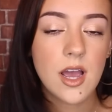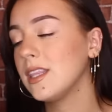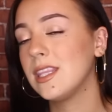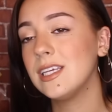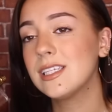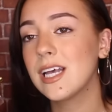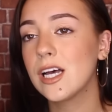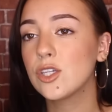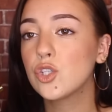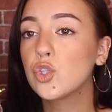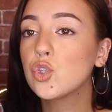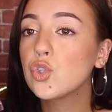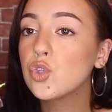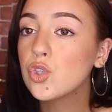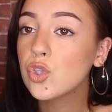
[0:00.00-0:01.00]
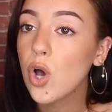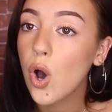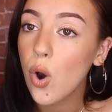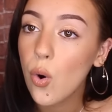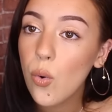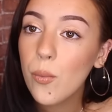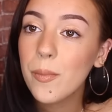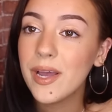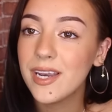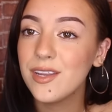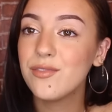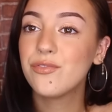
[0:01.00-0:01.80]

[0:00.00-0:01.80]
This has so many